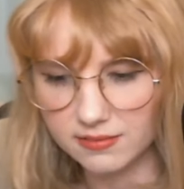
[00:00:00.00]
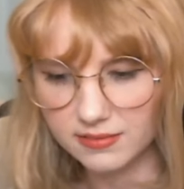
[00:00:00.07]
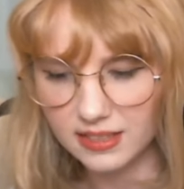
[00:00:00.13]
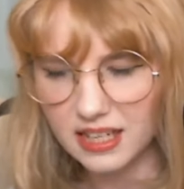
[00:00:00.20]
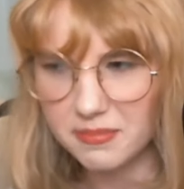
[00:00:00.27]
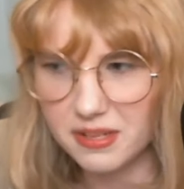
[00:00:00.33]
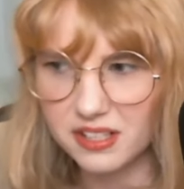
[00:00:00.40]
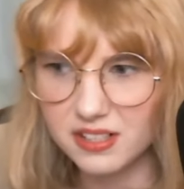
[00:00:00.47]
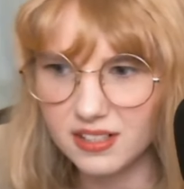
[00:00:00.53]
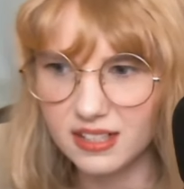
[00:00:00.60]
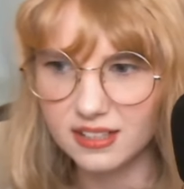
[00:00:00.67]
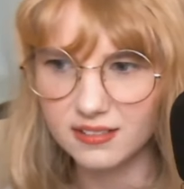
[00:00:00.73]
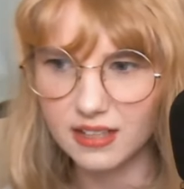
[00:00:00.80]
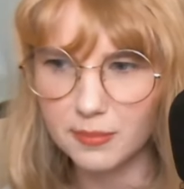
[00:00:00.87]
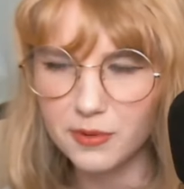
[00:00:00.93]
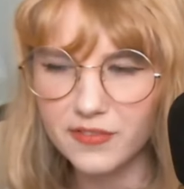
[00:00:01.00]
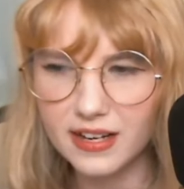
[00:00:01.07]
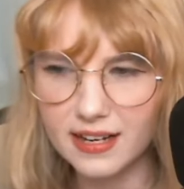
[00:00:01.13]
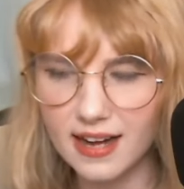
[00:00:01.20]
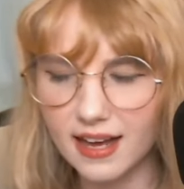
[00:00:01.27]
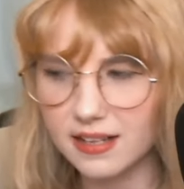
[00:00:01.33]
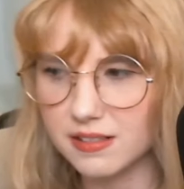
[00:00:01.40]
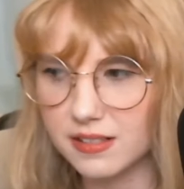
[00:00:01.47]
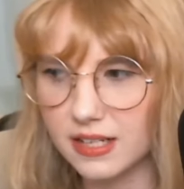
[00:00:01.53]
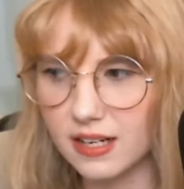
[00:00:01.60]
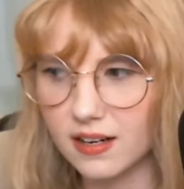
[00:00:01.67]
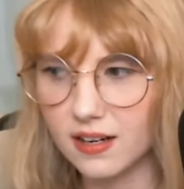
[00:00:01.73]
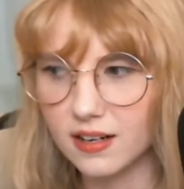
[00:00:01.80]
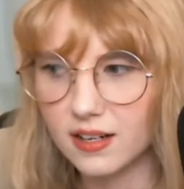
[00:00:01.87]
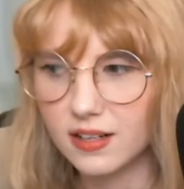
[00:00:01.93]
Did I mention that? I'm moving next
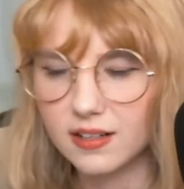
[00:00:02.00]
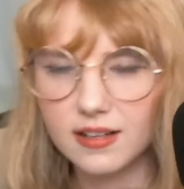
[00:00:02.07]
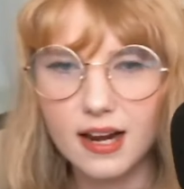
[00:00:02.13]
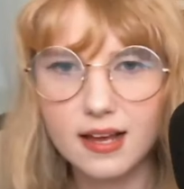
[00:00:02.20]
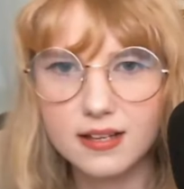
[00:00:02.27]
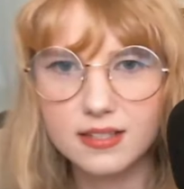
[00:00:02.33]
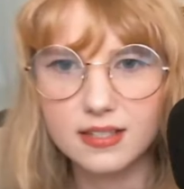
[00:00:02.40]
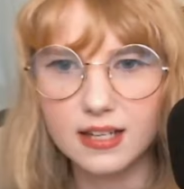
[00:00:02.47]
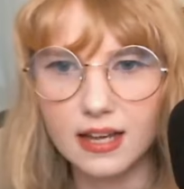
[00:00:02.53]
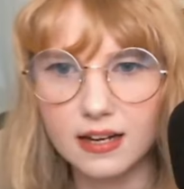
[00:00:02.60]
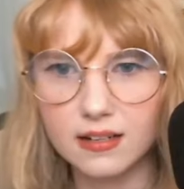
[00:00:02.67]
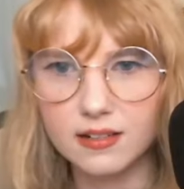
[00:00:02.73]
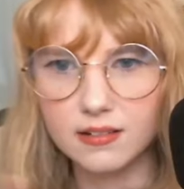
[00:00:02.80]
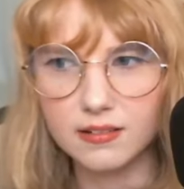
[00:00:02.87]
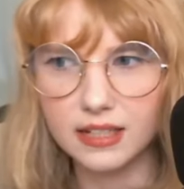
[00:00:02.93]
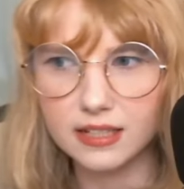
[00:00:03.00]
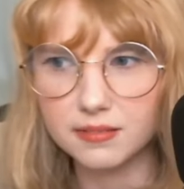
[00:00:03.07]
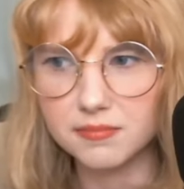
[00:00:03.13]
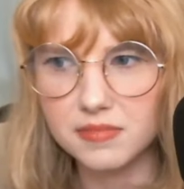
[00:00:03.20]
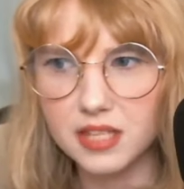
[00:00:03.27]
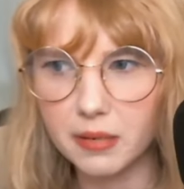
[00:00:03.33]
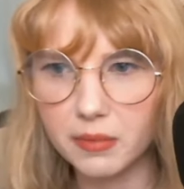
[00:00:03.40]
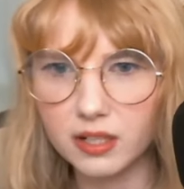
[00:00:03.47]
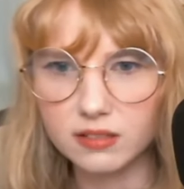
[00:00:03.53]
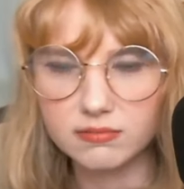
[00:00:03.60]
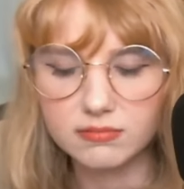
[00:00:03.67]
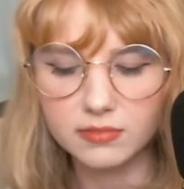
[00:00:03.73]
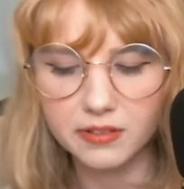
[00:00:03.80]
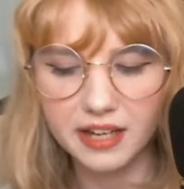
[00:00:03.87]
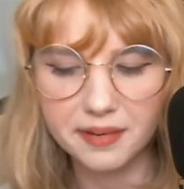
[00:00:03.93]
year, next and like summer,
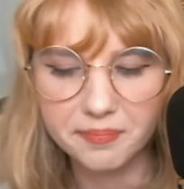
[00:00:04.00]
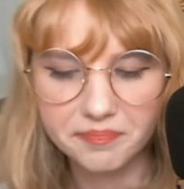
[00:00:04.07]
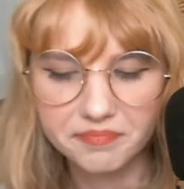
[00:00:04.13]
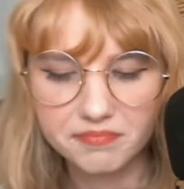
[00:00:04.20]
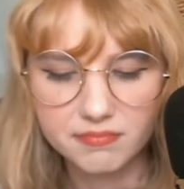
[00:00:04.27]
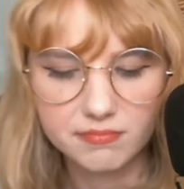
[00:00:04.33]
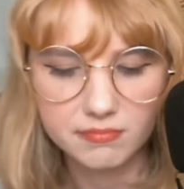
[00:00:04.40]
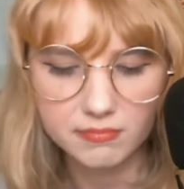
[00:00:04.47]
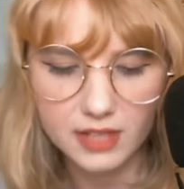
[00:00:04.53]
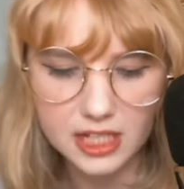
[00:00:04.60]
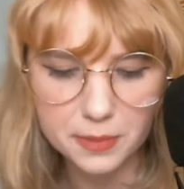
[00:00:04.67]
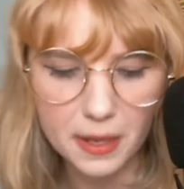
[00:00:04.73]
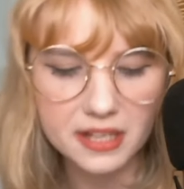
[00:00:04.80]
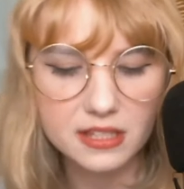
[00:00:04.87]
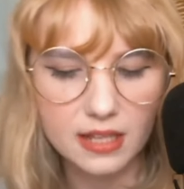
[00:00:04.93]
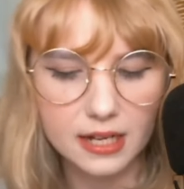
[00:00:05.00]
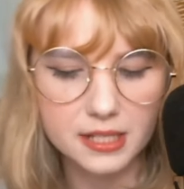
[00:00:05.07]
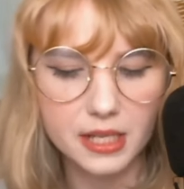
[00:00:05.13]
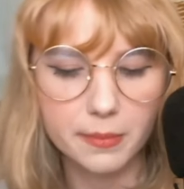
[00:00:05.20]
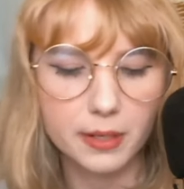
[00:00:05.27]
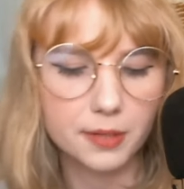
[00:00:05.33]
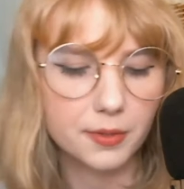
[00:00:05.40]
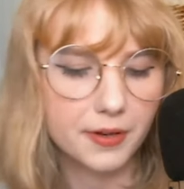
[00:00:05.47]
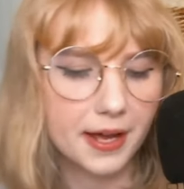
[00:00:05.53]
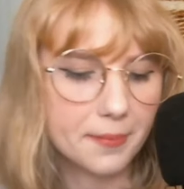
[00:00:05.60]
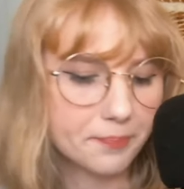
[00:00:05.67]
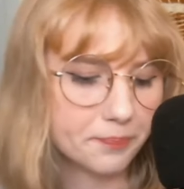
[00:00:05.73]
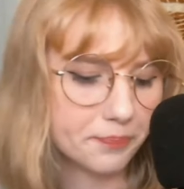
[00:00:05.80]
okay? Expect next summer, okay?